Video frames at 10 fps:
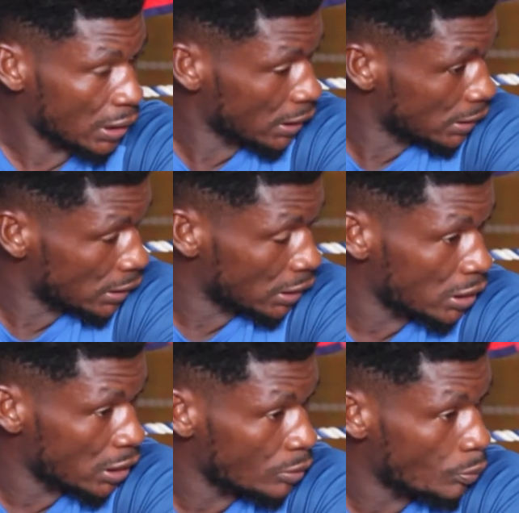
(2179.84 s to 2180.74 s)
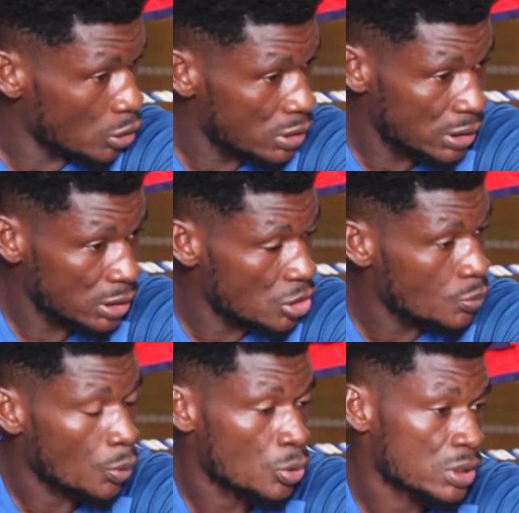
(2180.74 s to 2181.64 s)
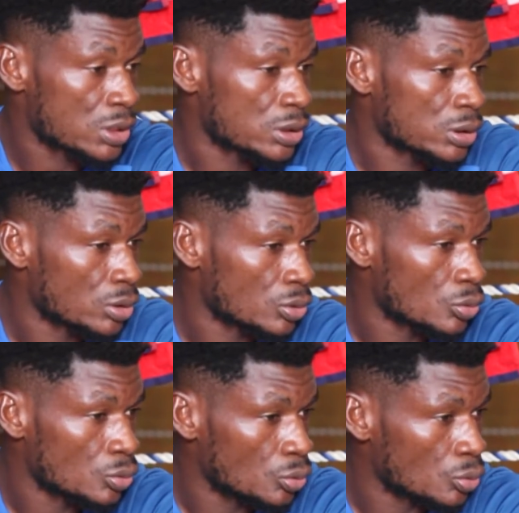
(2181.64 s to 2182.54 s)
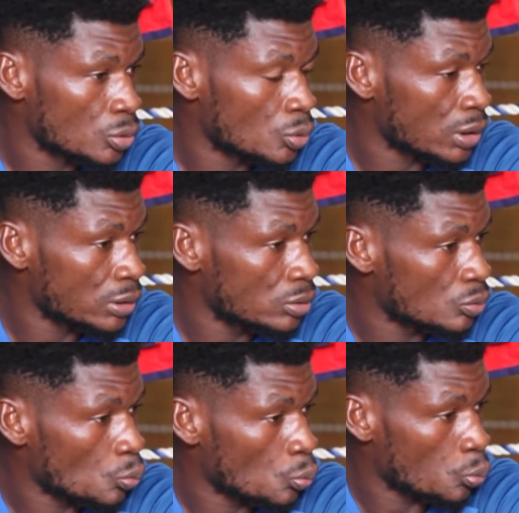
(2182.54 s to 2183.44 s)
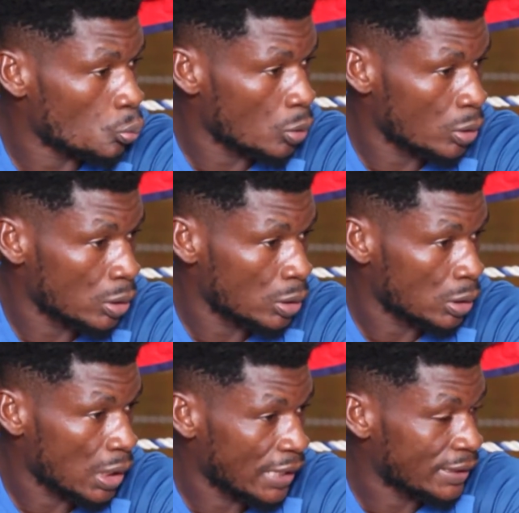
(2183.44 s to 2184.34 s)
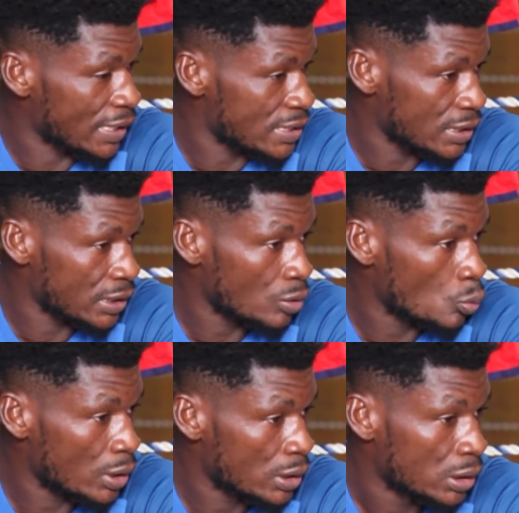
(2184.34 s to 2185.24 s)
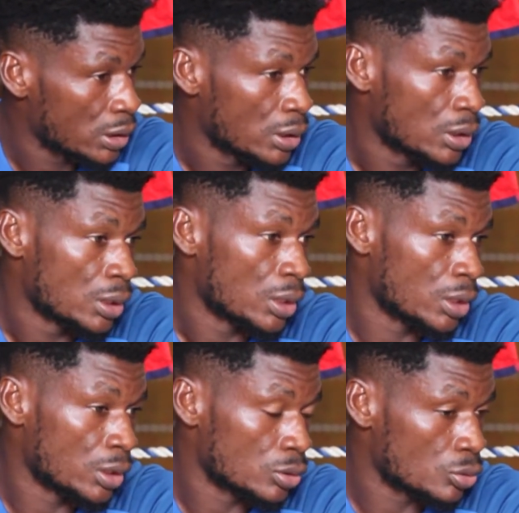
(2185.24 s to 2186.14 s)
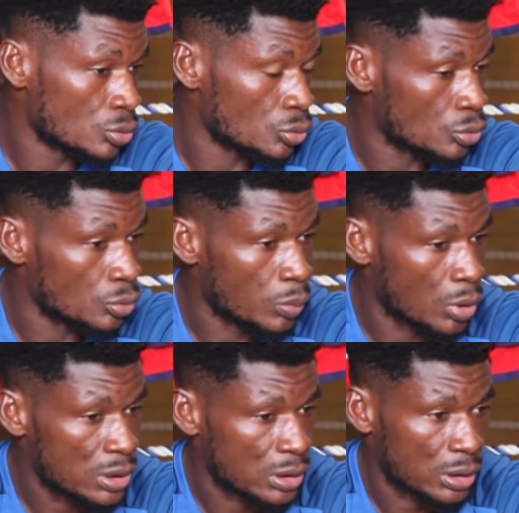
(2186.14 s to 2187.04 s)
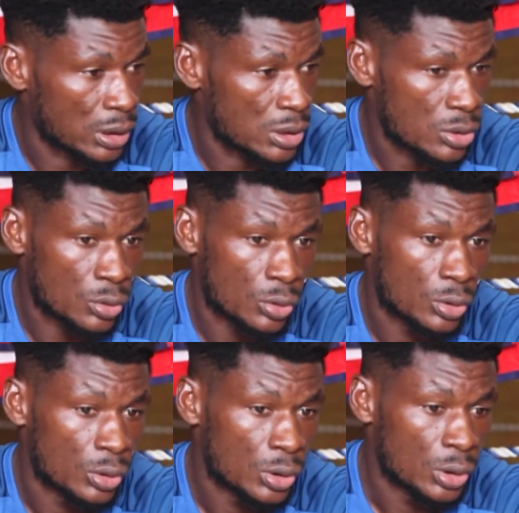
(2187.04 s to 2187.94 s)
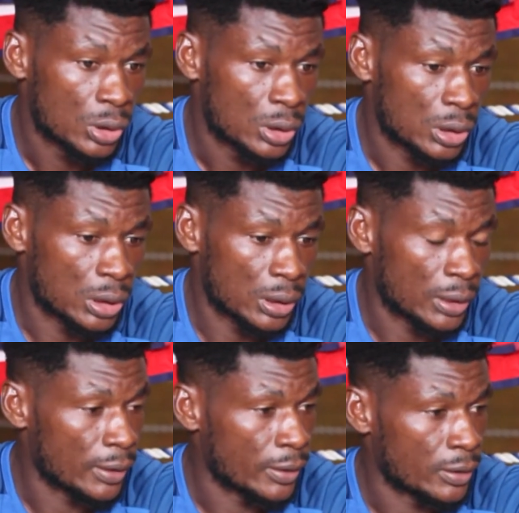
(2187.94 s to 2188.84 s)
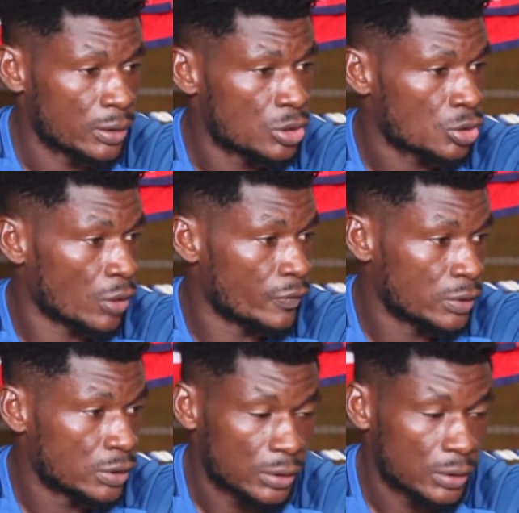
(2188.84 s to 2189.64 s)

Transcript: in, in, in boxing sports you can't uh, attach any work uh, to, to, to, boxing and so uh, this covid